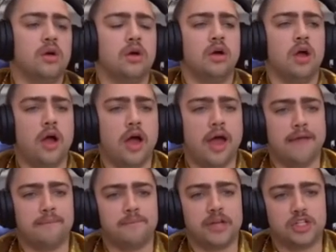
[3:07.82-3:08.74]
All right,
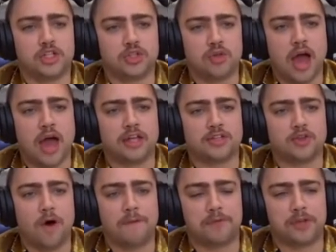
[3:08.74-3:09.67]
Schlatt is
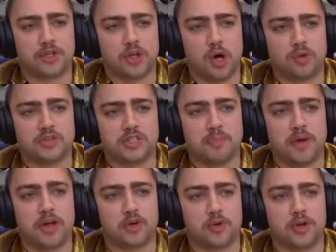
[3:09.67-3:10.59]
off the show,
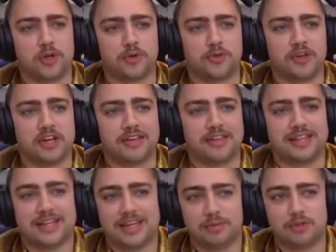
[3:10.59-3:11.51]
despite critical thinking that
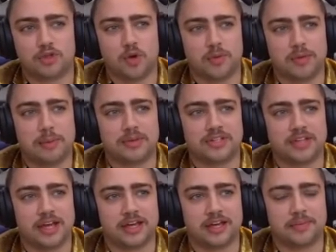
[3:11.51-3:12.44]
he was going to be able to
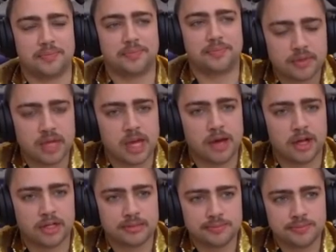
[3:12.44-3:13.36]
take it. Get him out of
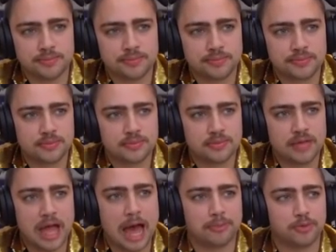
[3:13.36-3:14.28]
here.
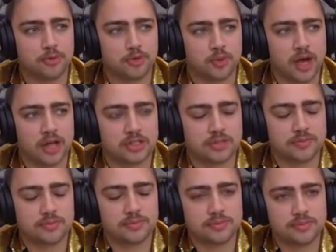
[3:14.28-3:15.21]
Absolutely. Was this the
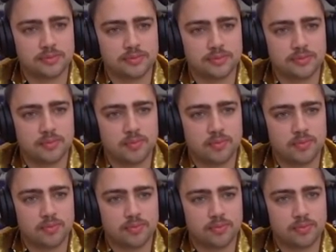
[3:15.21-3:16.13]
same round as
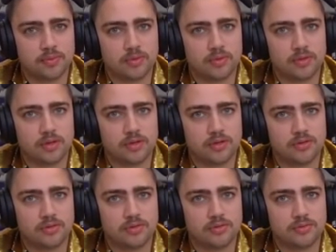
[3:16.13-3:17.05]
restaurant? Was
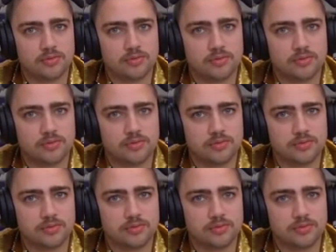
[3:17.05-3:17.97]
this the same fucking
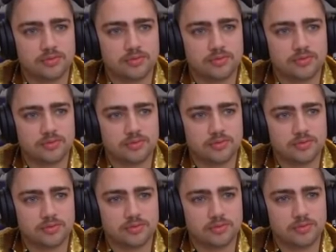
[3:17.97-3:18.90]
round as that, restaurant
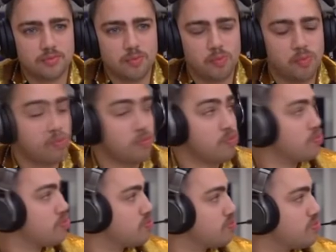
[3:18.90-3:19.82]
and trigonometry
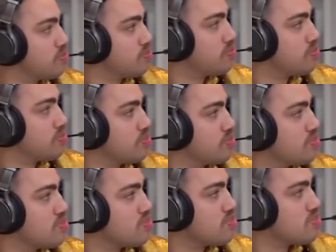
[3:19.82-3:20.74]
was. and culinary? To
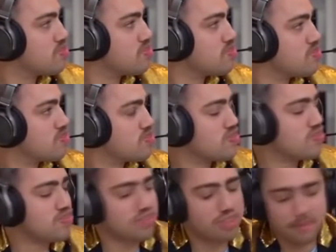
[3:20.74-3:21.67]
be yes. fair, both of
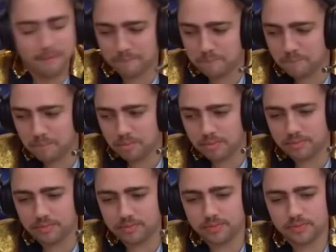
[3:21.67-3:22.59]
those words are
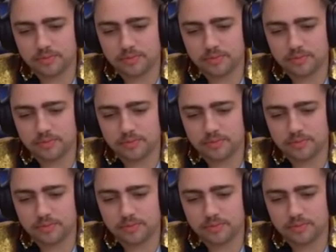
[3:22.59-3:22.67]
French.